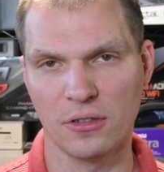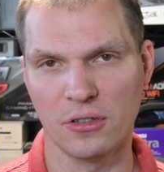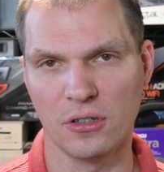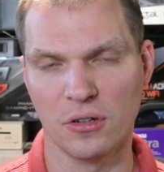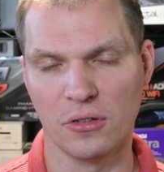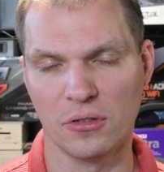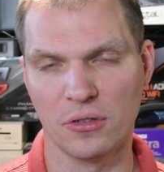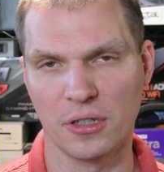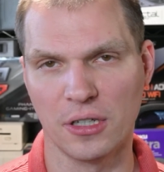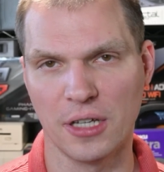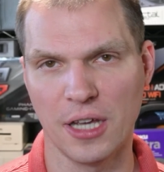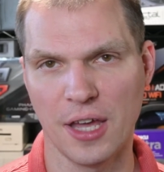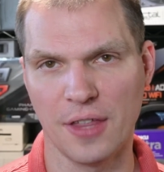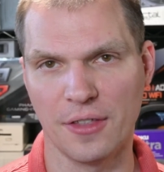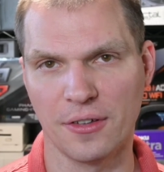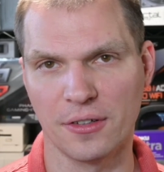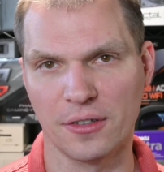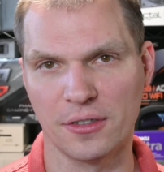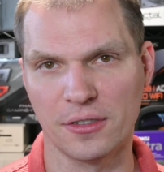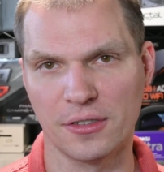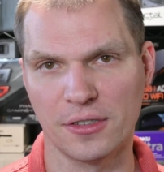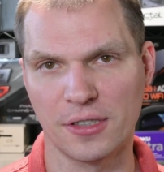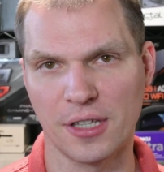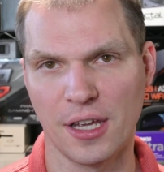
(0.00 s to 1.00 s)
go
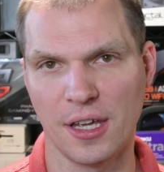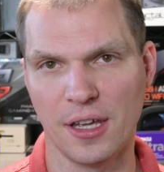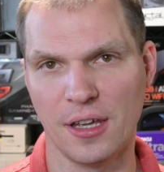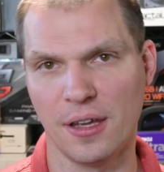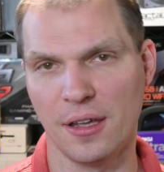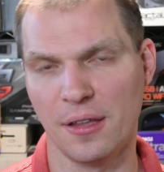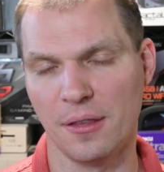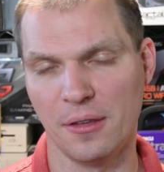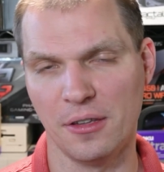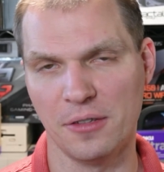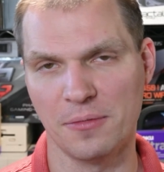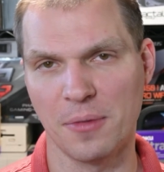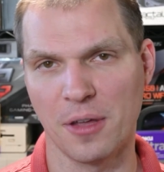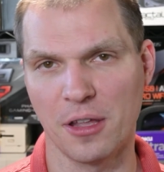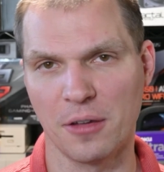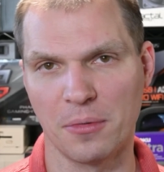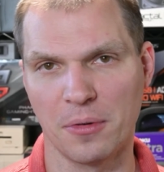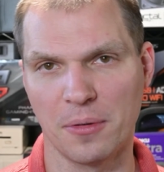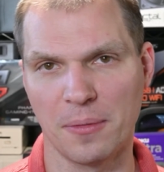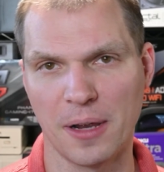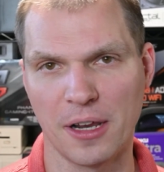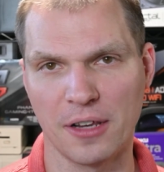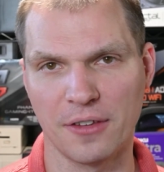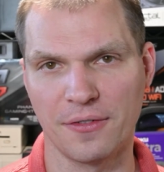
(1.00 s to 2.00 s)
together and say, and these
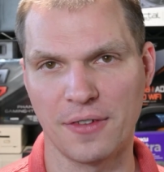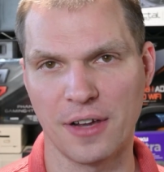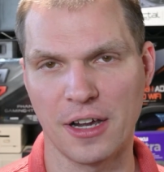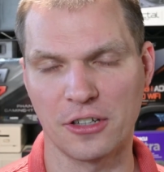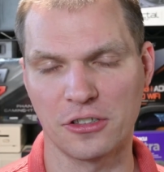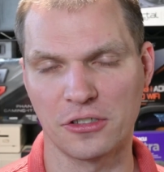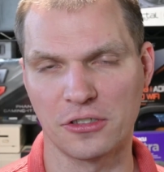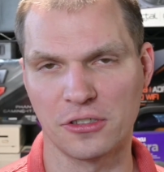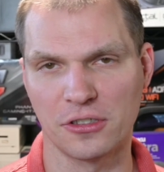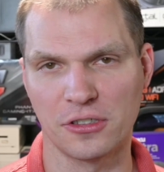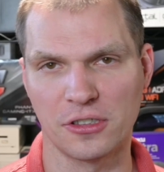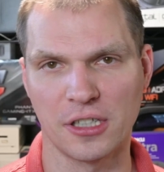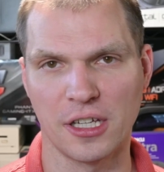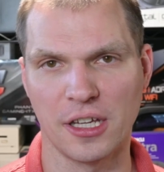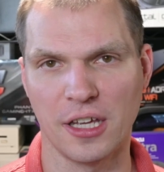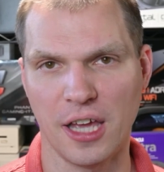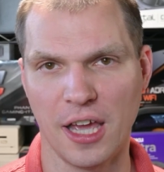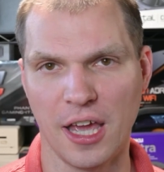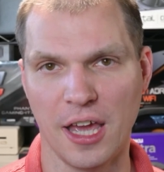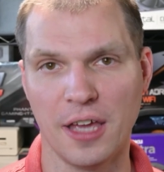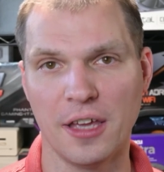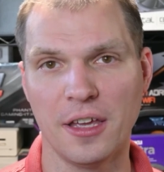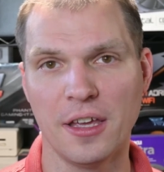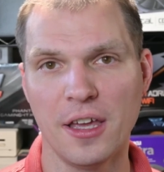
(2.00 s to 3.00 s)
motherboard manufacturers say,
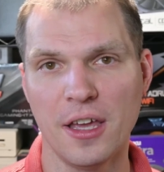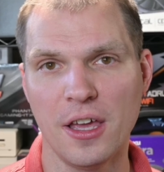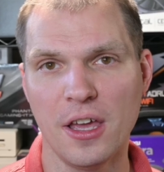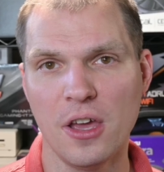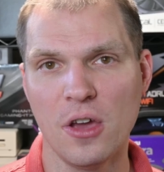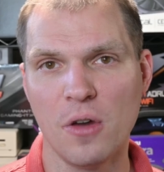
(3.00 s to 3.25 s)
hey,